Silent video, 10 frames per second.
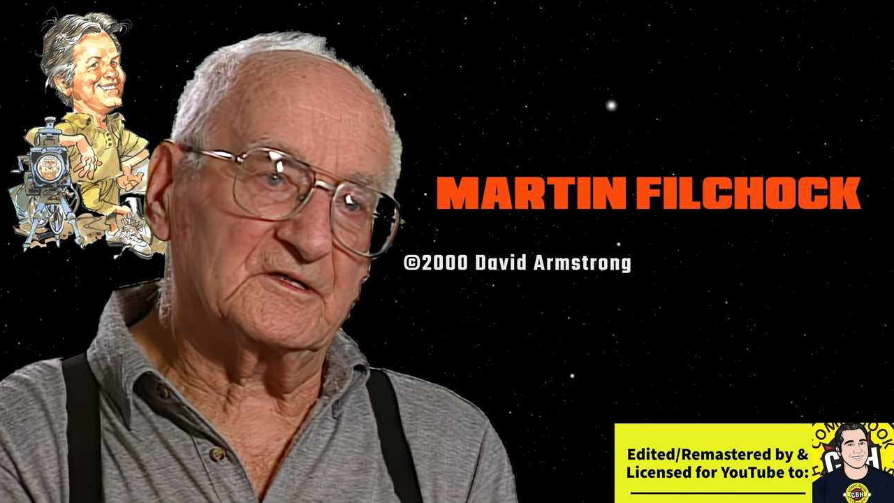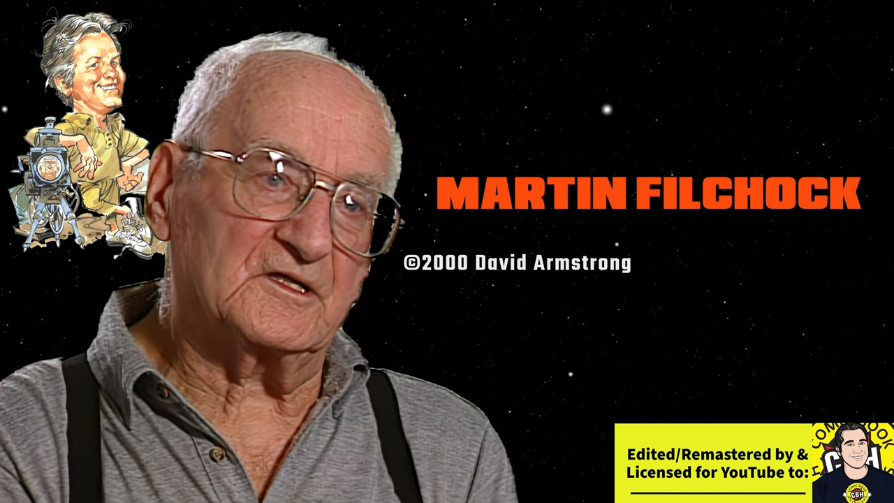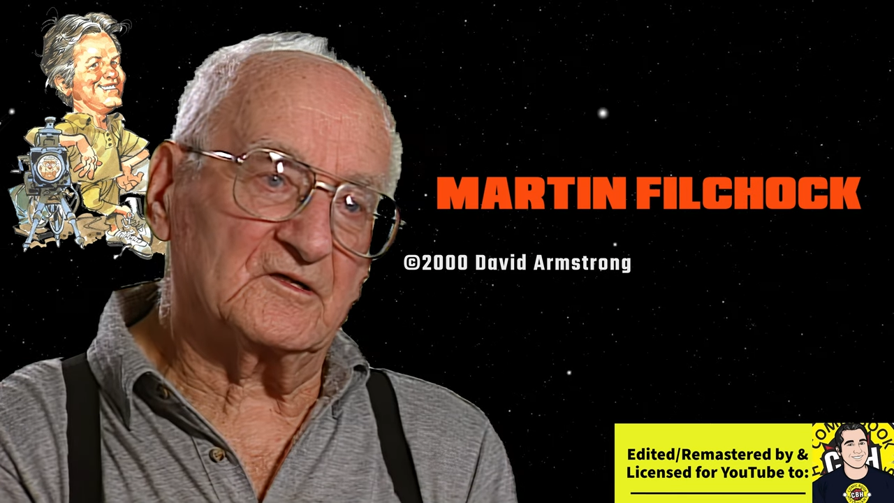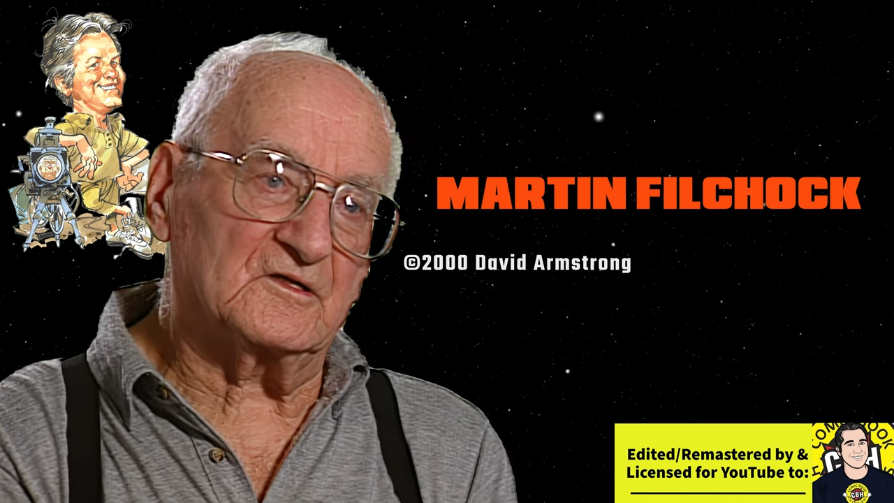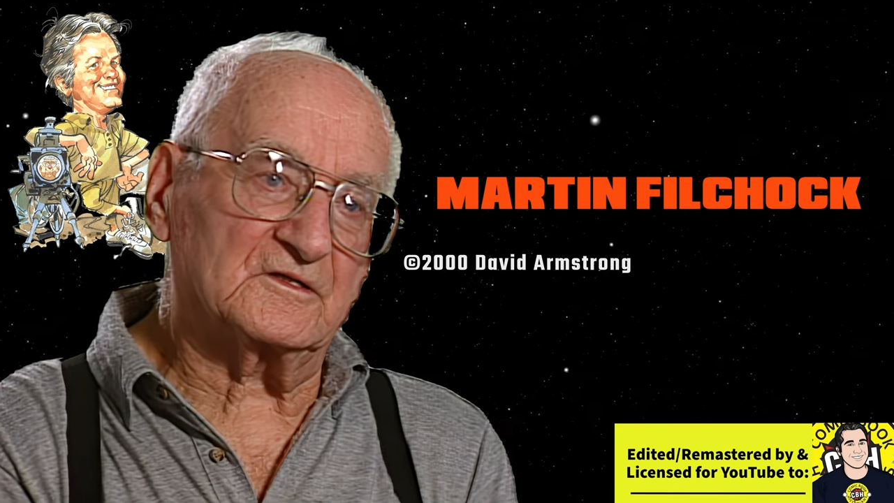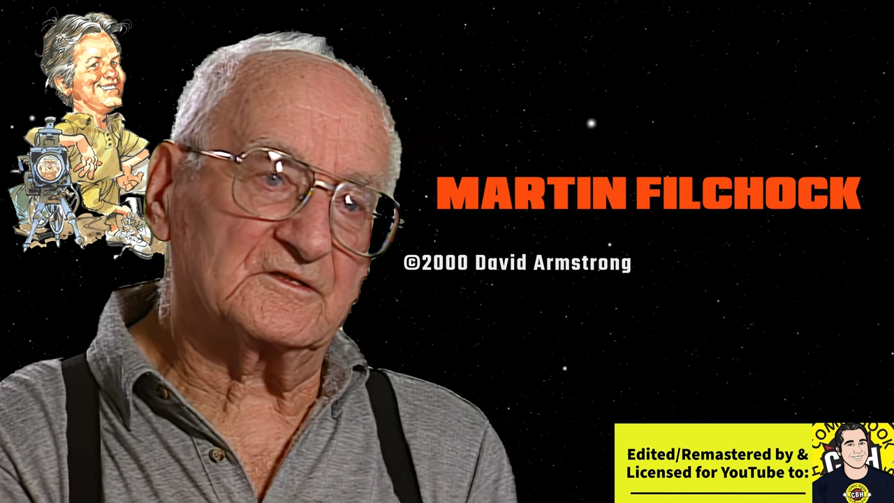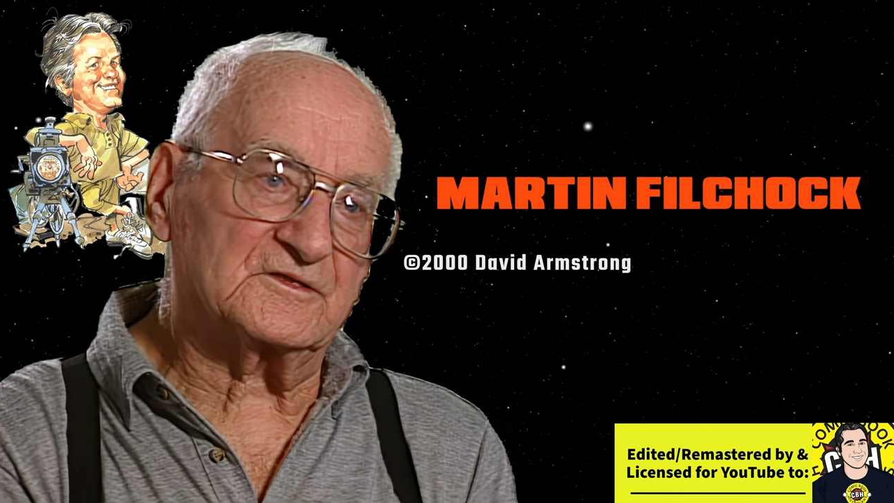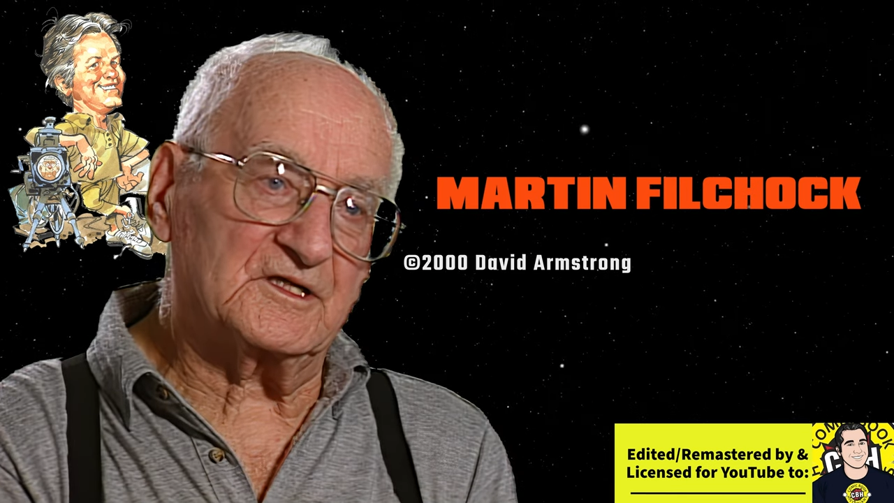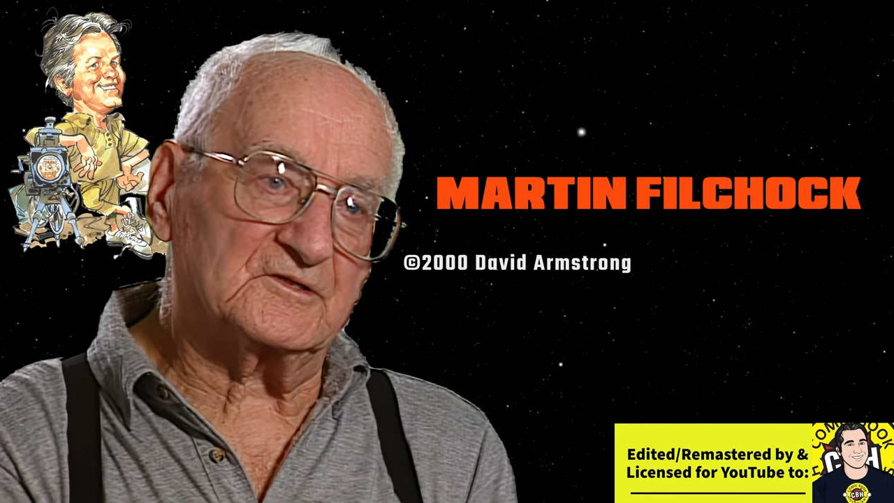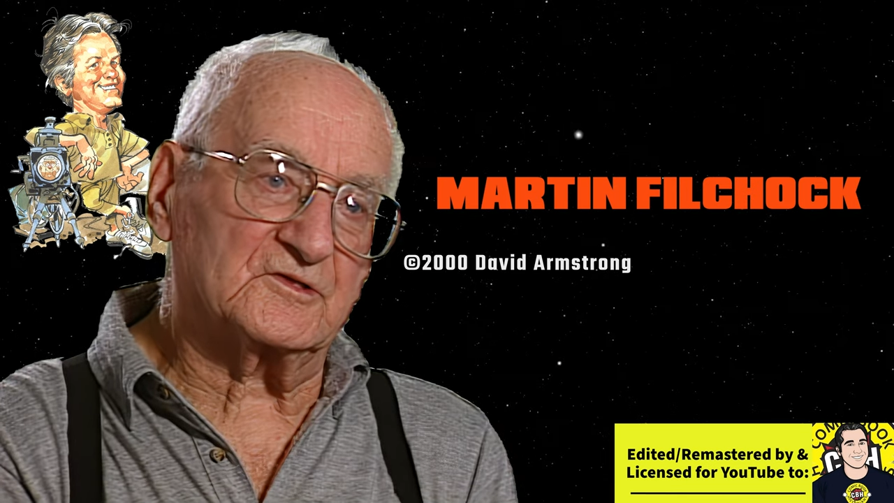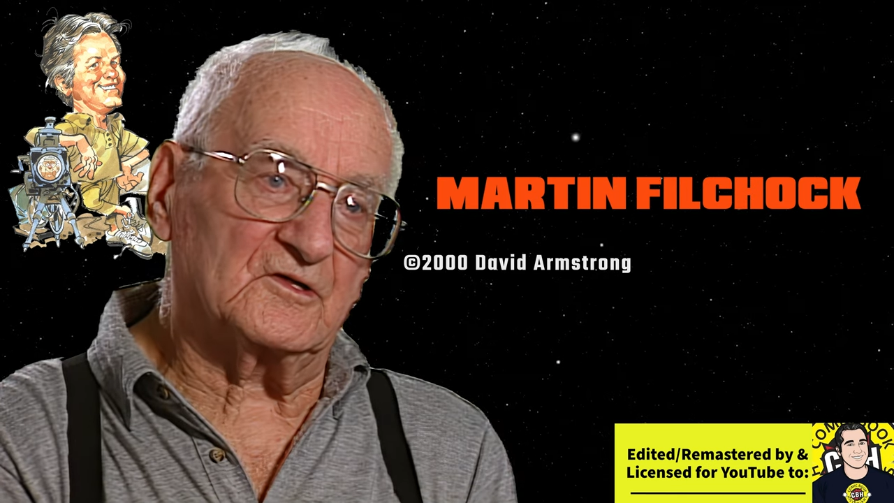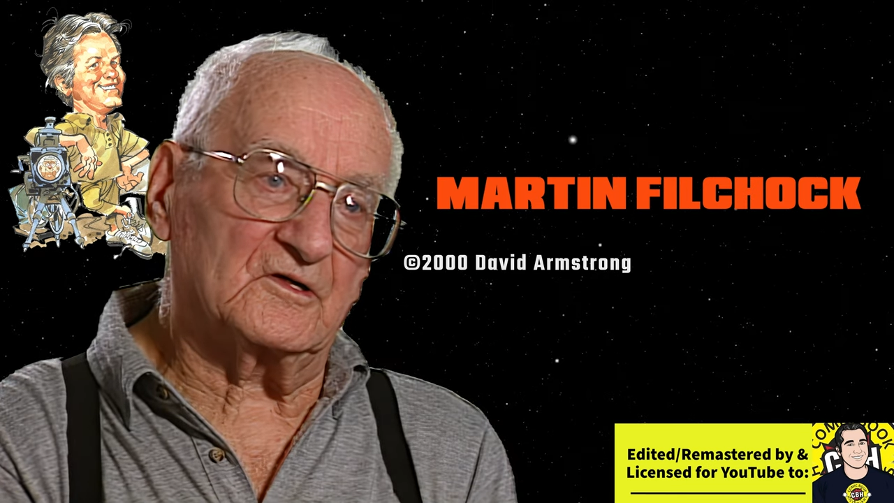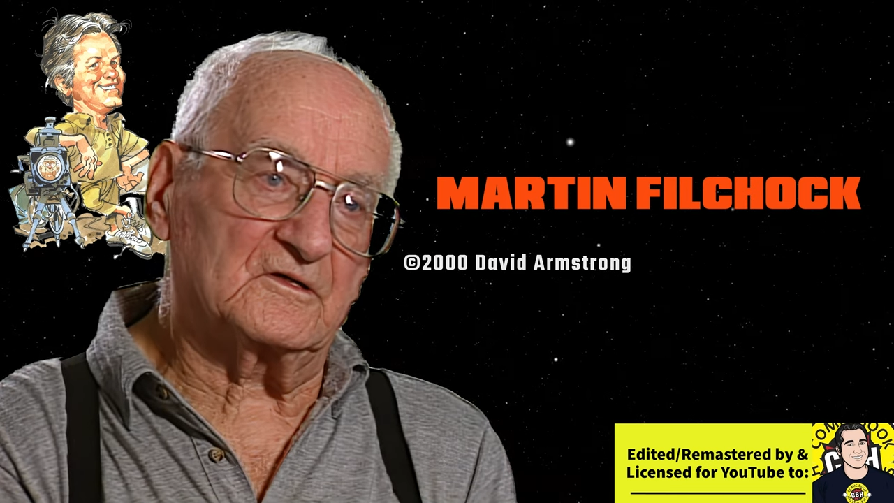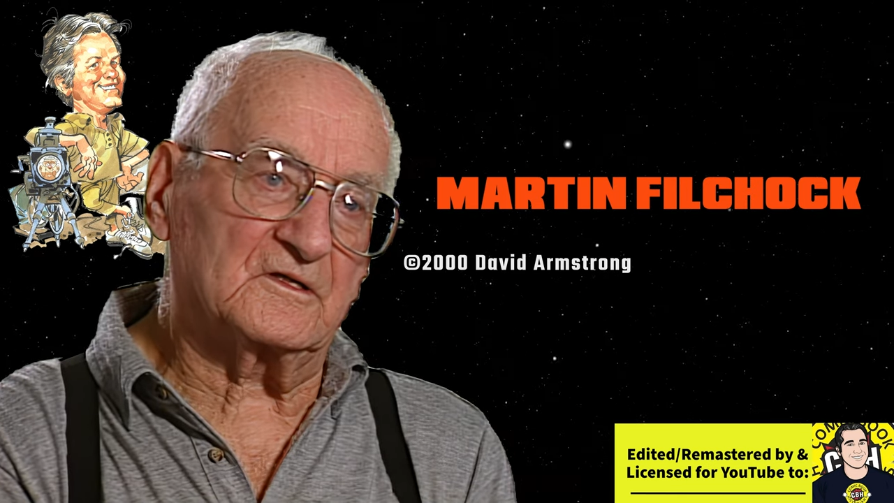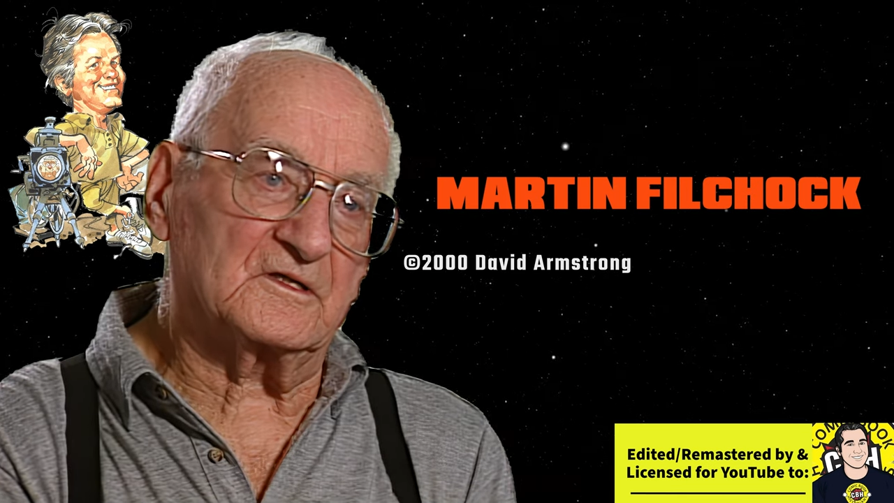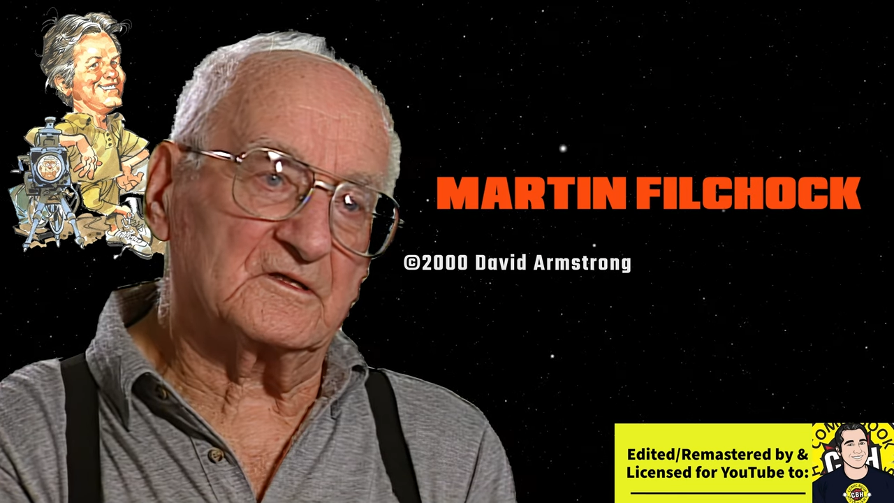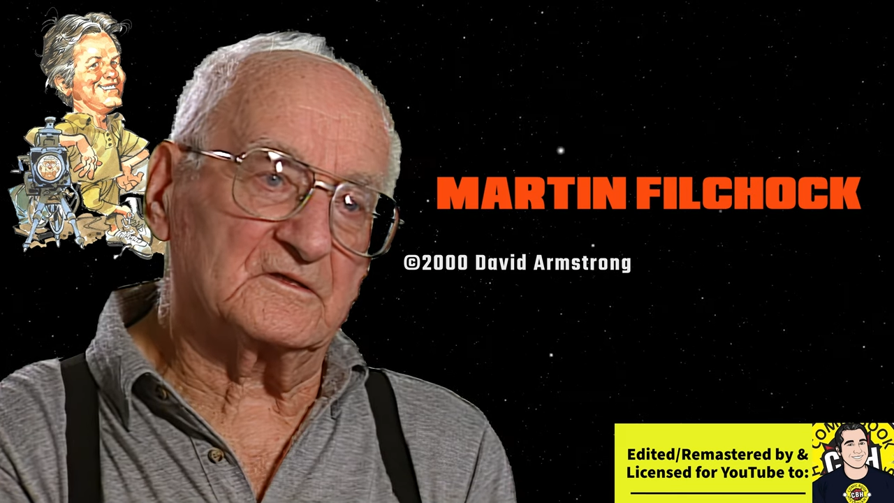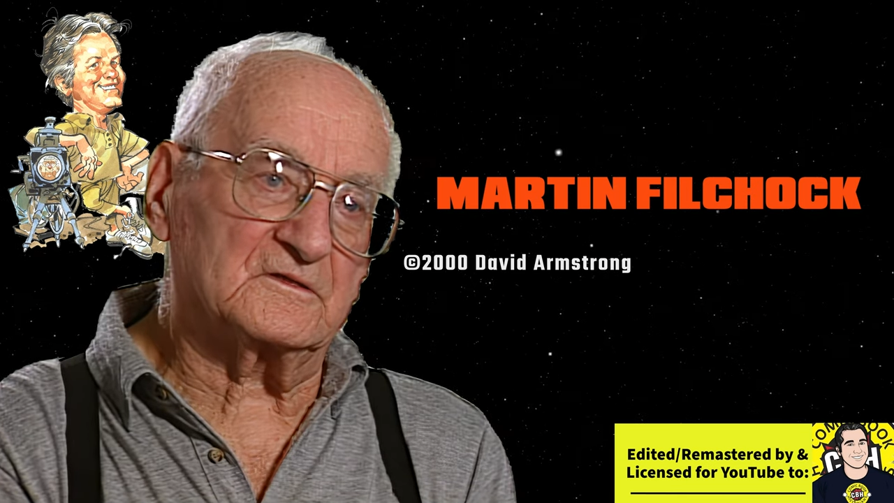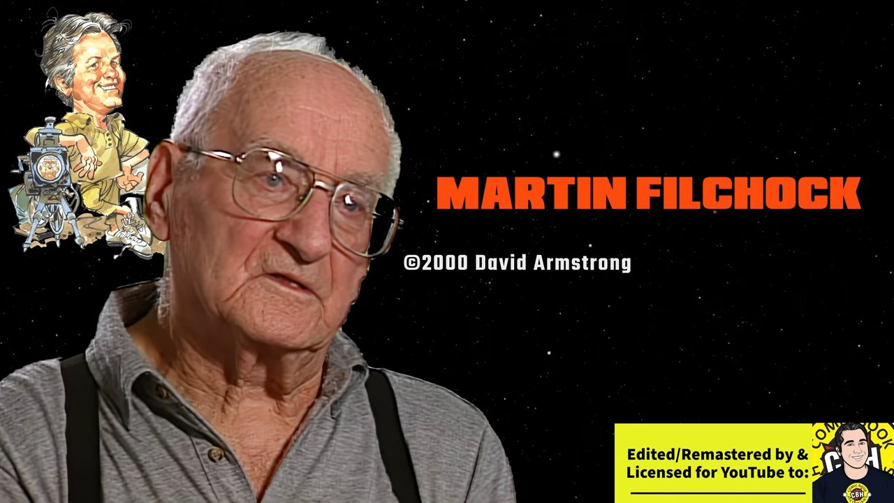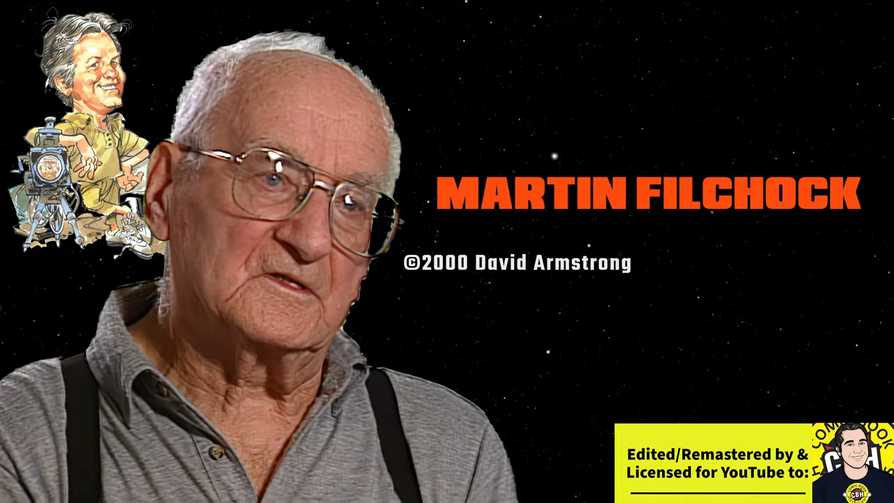and they called it Centaur. And